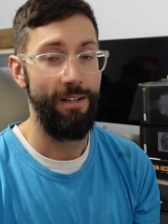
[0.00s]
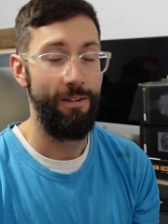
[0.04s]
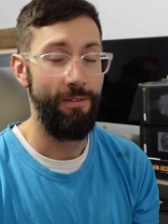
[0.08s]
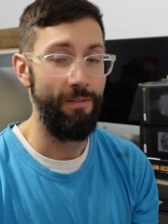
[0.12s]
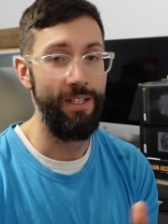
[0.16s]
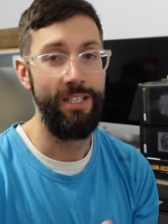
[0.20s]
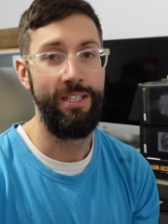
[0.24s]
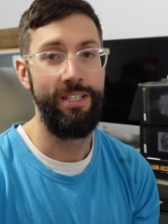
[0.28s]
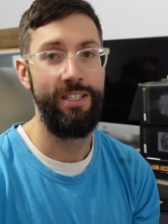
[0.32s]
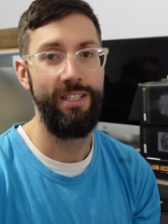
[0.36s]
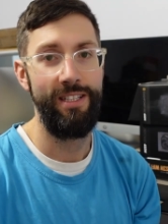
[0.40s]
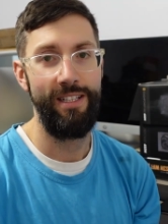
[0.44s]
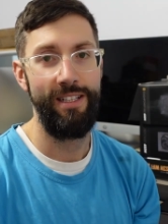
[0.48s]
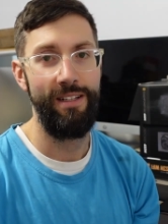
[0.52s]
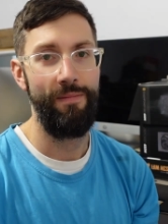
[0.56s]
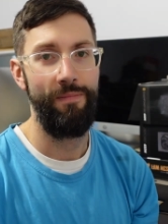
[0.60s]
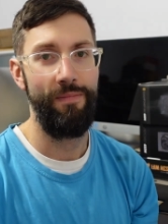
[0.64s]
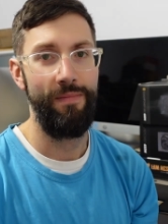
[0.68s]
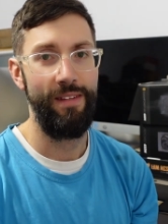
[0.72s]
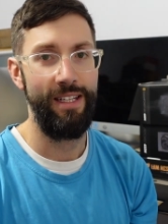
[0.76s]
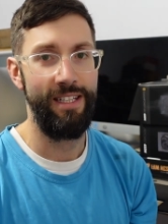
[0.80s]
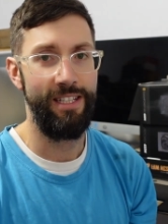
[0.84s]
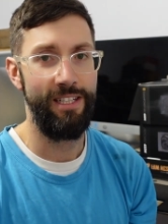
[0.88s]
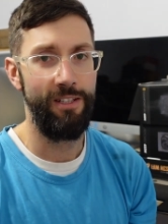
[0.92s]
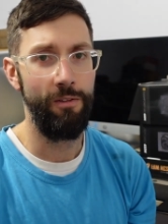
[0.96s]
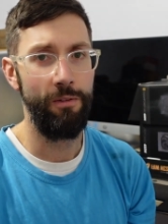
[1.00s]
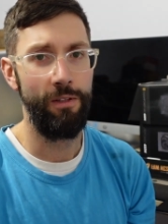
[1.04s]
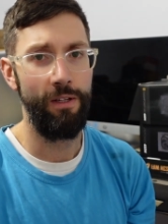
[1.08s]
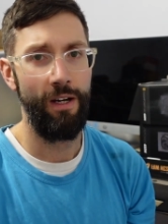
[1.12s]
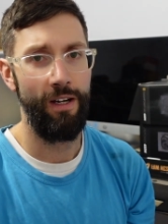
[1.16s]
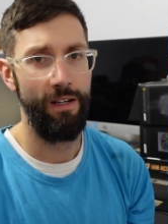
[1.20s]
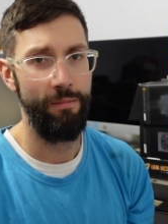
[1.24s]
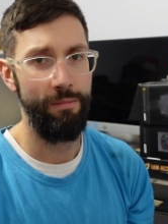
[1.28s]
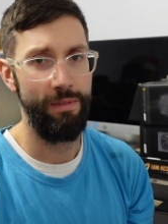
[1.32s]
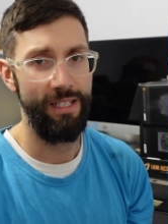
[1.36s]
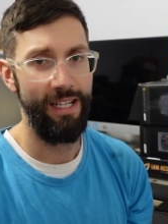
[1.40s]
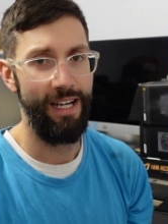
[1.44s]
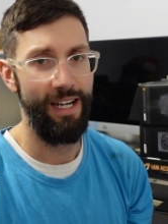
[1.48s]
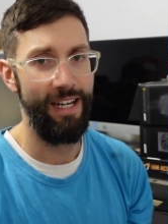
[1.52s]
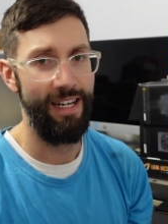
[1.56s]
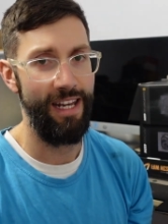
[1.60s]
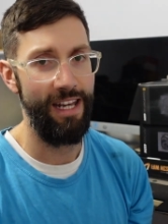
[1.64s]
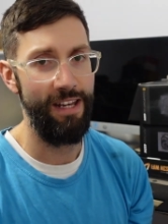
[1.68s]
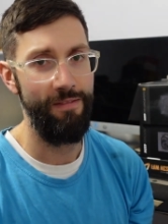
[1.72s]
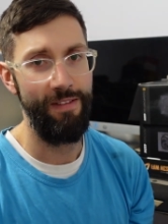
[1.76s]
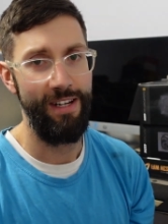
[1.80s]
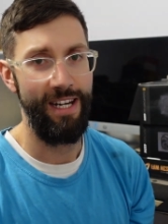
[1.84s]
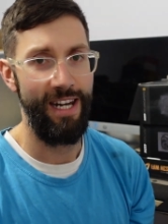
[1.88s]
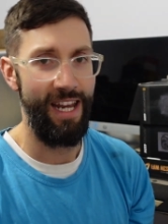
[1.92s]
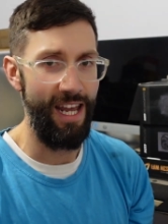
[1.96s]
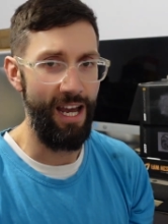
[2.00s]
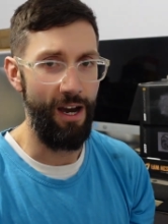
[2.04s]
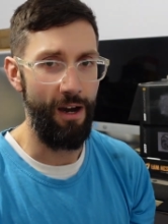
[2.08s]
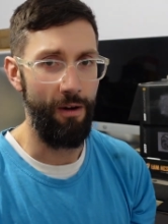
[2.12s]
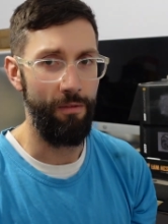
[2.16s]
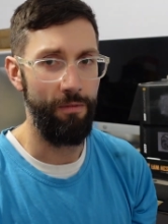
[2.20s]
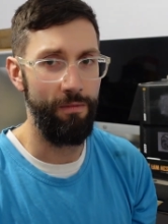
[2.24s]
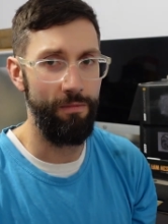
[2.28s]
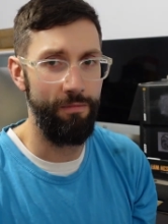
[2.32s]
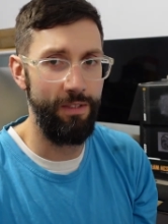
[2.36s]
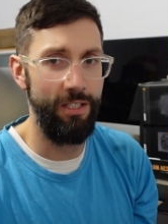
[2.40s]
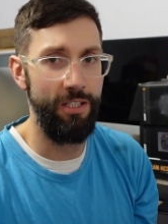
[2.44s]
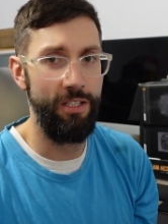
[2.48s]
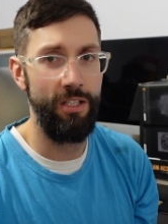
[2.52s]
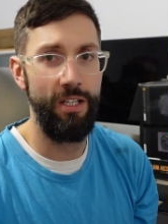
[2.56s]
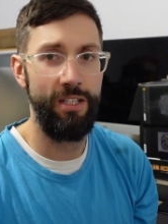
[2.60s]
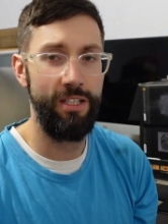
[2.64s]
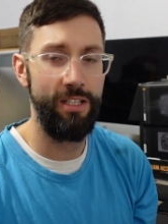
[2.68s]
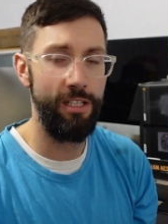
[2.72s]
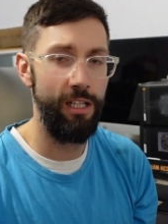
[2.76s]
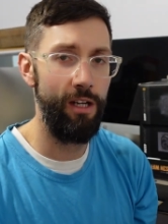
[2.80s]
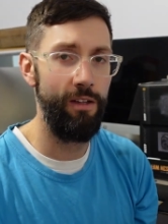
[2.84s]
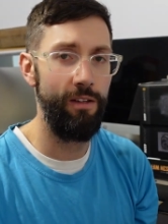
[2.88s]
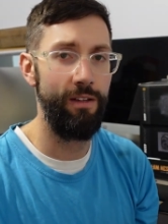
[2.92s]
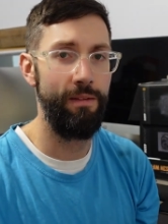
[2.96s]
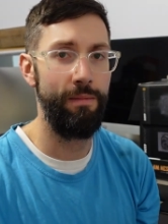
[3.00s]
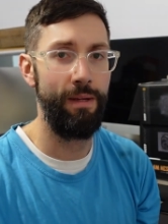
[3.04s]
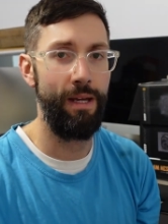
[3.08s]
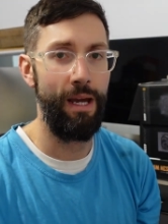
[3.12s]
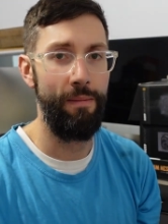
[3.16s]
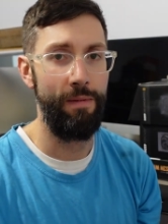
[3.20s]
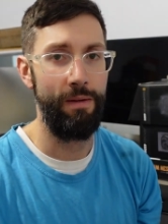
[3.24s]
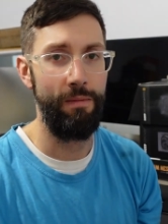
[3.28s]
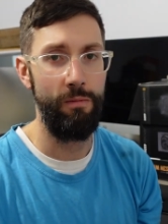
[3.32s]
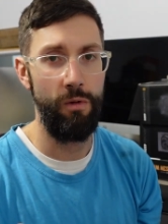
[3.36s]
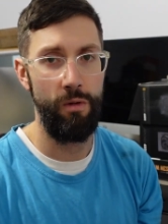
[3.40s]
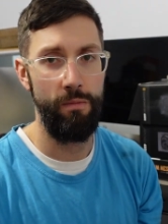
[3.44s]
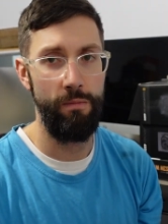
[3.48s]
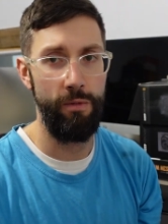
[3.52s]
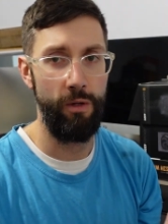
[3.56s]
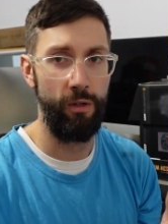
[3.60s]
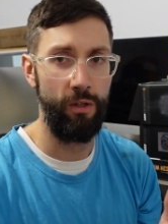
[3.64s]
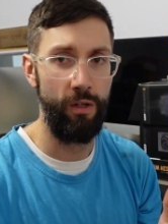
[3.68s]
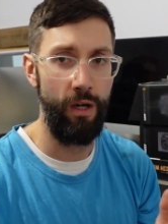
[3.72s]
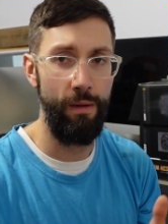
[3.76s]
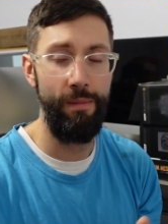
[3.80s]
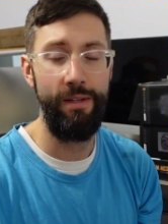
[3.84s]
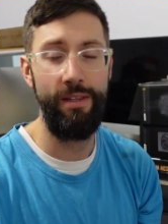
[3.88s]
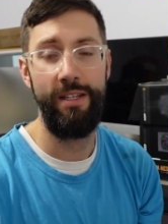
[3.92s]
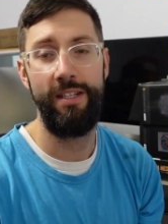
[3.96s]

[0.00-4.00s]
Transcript: which is still kind of bizarre even now, which it's slowly becoming more and more common.